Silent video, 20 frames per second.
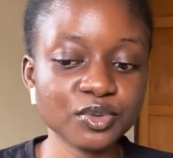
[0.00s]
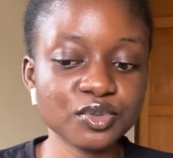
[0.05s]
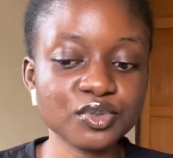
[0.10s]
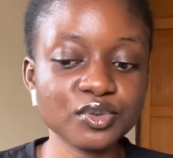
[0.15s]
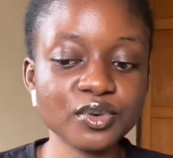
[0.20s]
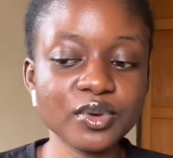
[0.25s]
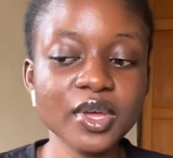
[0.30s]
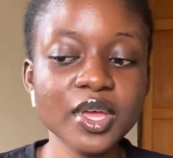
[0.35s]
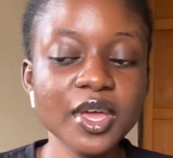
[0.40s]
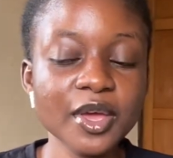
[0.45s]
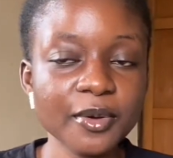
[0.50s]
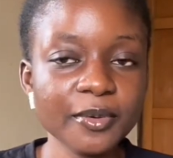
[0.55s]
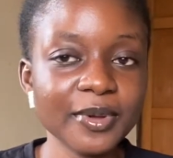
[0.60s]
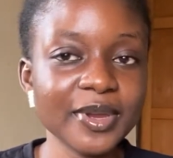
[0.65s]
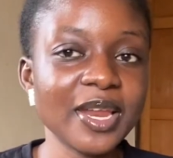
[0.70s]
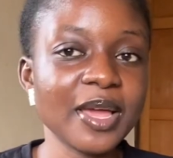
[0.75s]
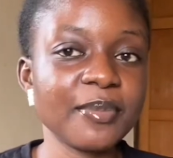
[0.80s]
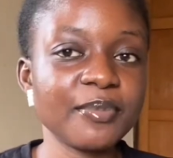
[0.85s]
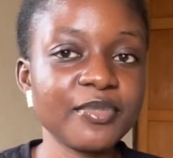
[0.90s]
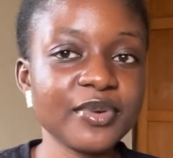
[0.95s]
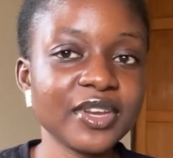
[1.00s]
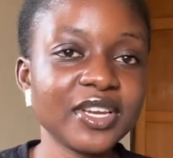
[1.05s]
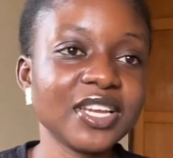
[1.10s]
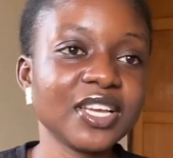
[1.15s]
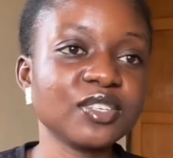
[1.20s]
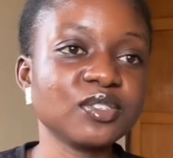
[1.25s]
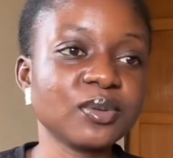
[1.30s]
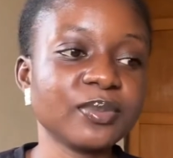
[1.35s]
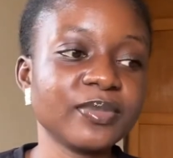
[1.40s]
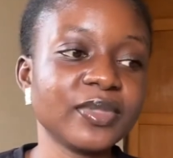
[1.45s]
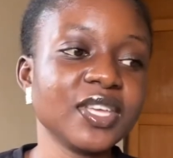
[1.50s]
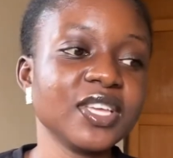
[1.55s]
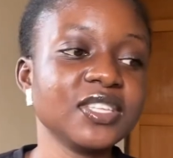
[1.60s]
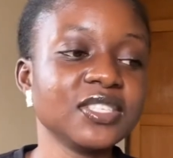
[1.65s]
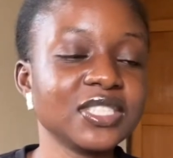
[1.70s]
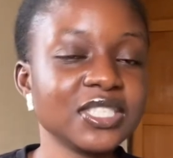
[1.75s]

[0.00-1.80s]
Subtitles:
So when I'm praying, there are some things.